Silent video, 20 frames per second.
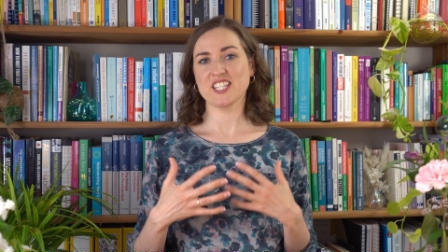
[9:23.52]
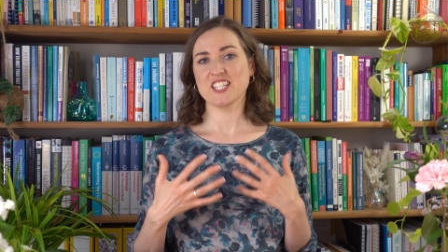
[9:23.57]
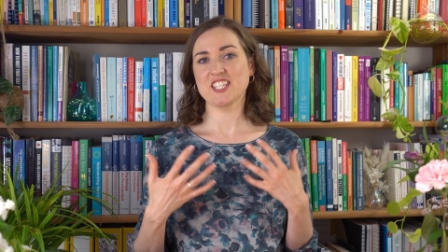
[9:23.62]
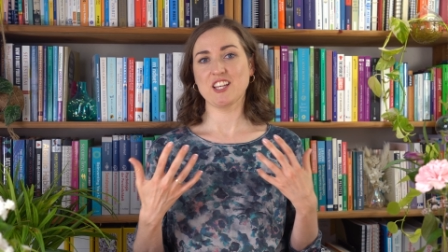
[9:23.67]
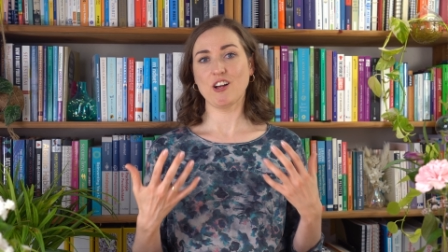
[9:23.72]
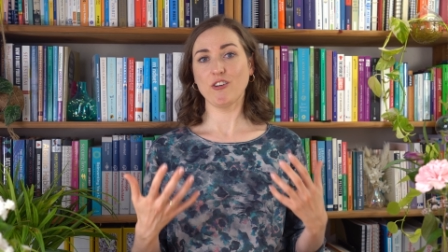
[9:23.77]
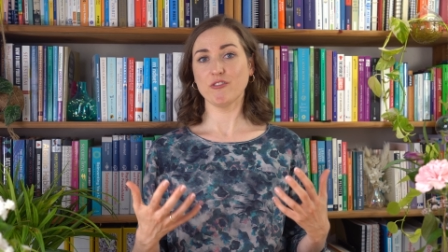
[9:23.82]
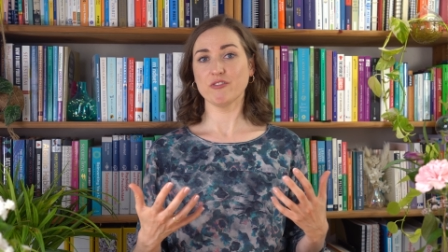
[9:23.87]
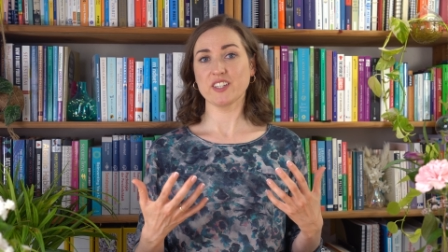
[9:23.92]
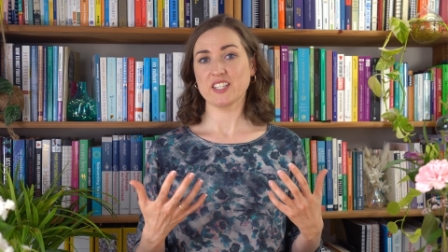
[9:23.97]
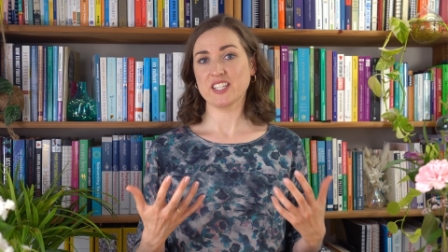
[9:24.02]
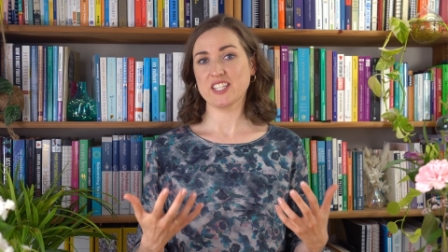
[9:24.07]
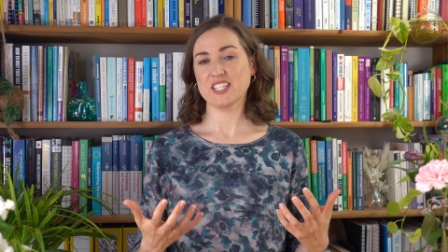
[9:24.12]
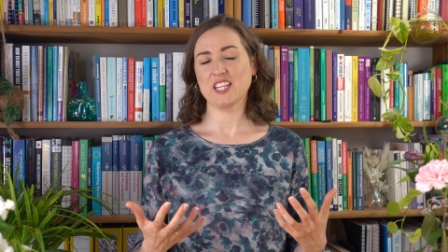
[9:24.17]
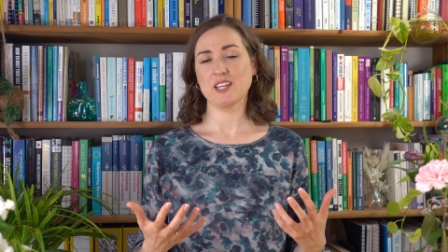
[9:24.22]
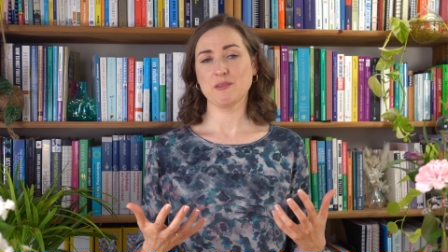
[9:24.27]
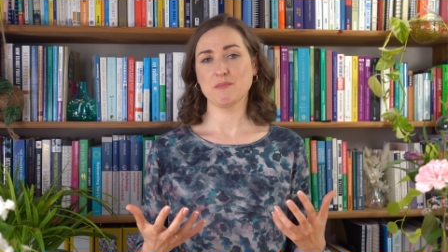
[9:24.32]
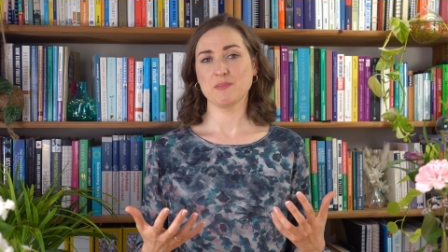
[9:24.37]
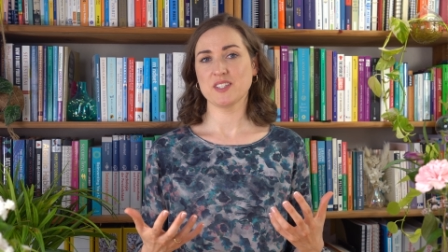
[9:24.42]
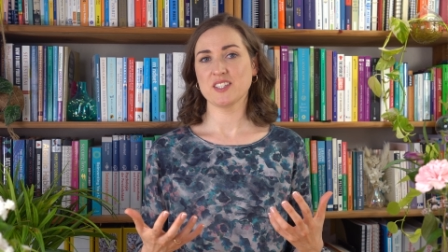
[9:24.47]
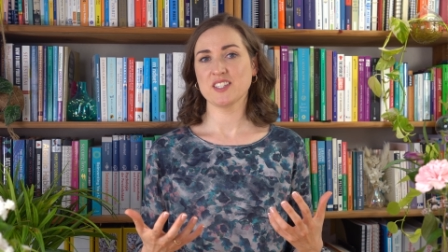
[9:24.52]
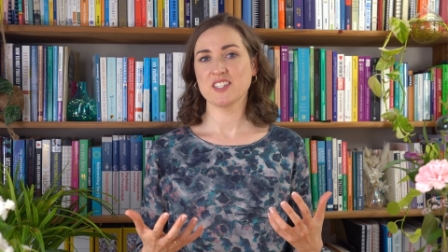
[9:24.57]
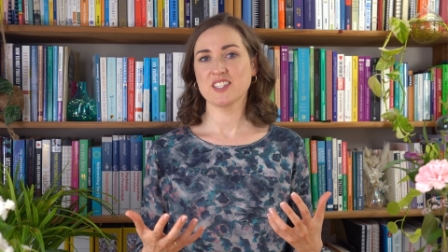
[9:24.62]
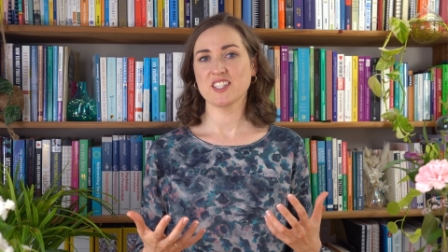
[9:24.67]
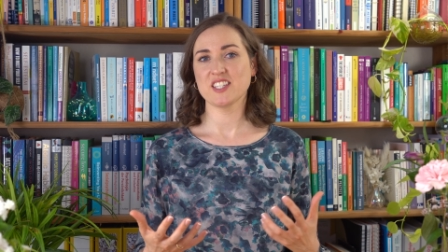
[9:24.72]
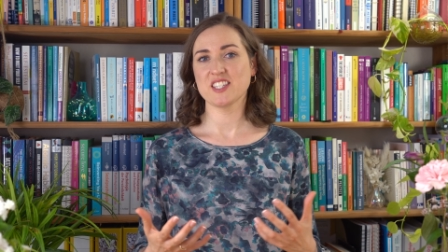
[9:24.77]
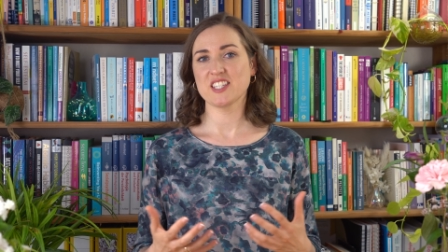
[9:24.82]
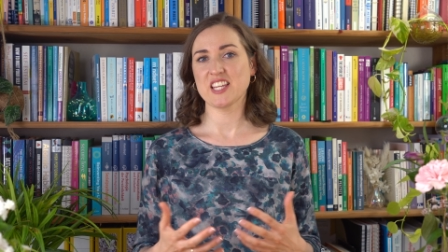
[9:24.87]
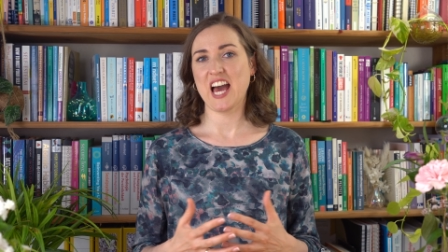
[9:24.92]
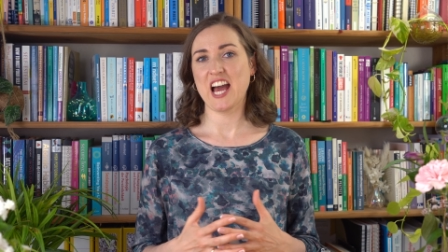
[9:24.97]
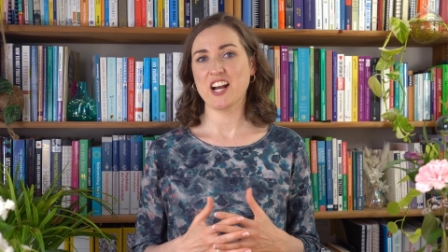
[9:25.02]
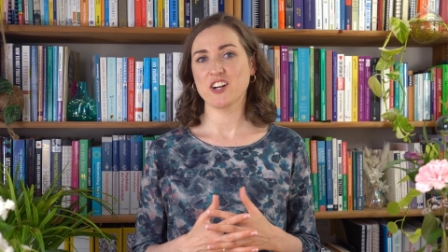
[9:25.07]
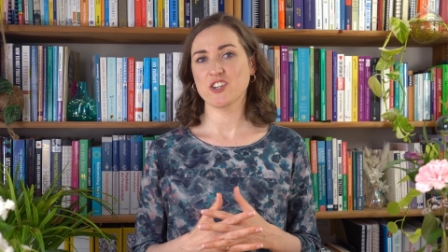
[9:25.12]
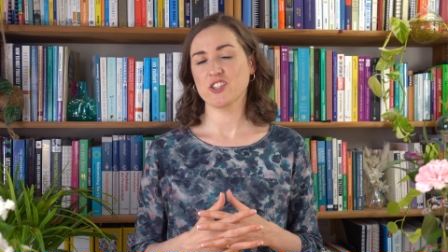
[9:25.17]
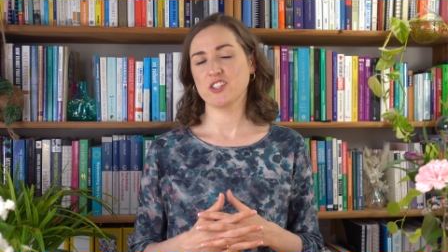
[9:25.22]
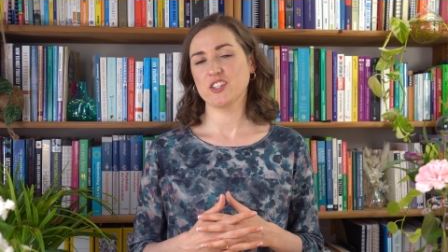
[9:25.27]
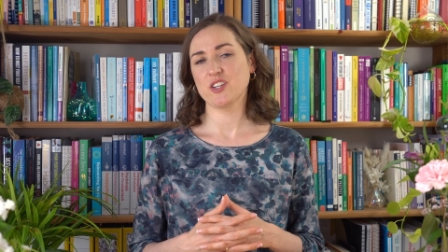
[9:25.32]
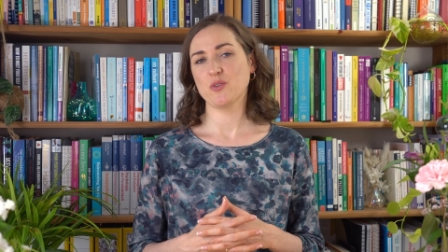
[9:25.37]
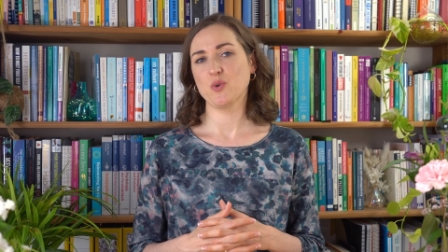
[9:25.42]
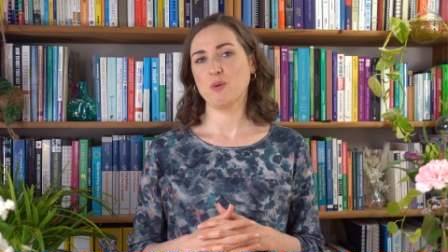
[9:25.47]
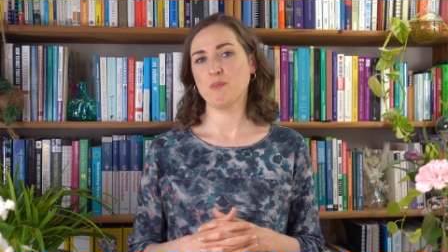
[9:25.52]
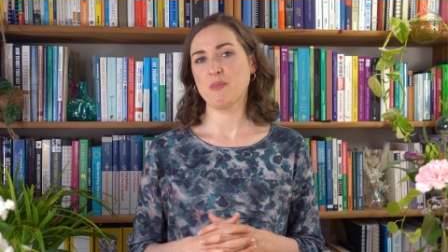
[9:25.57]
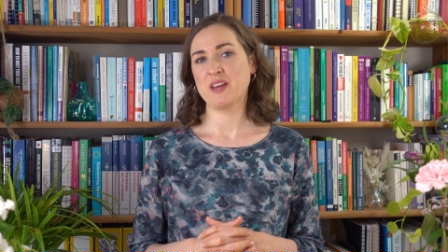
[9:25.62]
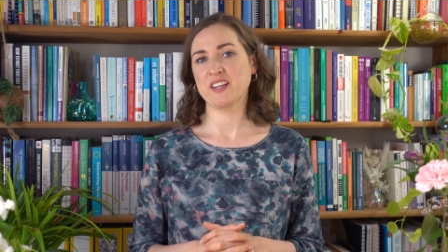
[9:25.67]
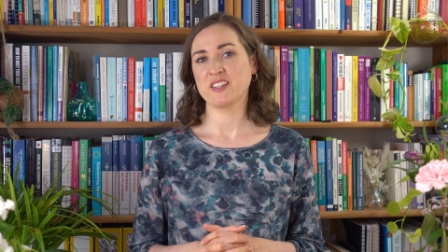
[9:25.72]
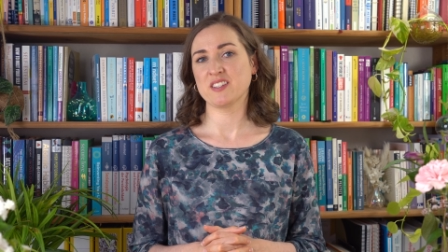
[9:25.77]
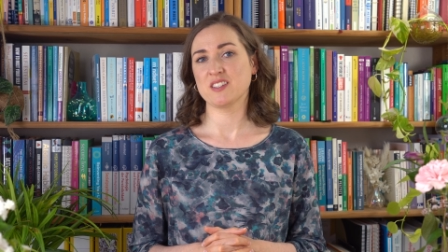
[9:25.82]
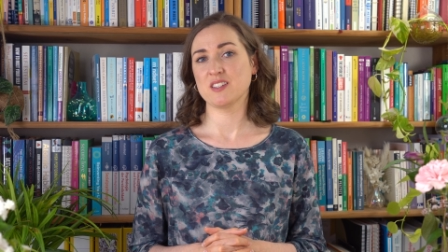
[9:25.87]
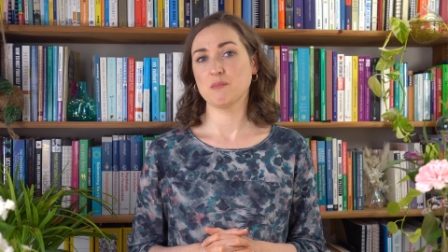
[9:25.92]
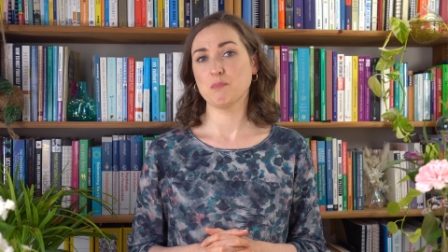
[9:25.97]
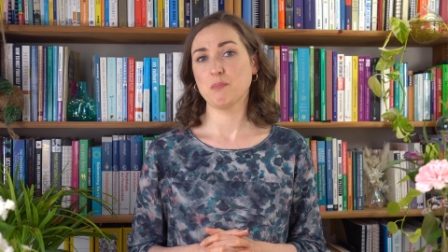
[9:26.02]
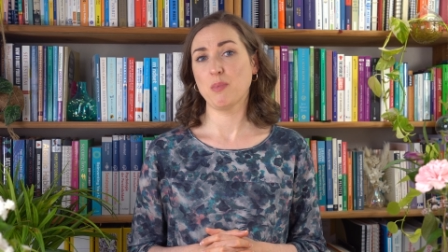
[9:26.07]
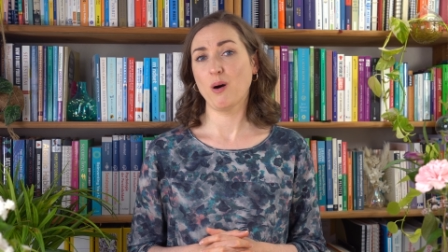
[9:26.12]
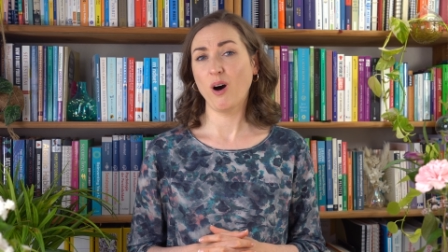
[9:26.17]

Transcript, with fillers: self-acceptance is actually what makes it